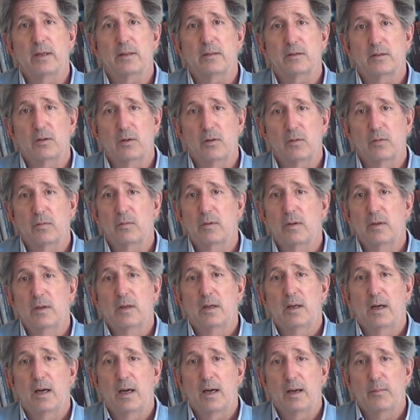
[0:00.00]
So
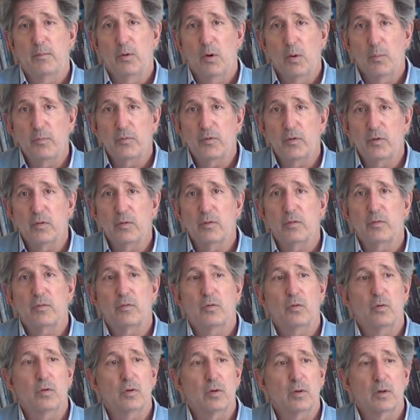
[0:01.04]
I'm hopeful
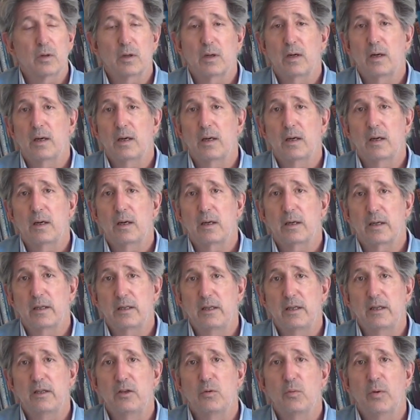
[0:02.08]
for a
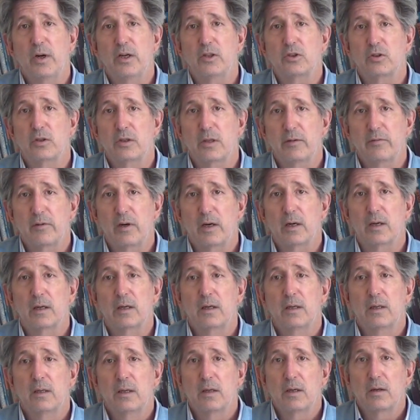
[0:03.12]
continuation of our
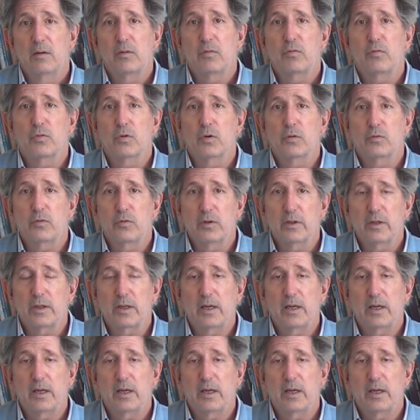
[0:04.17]
fruitful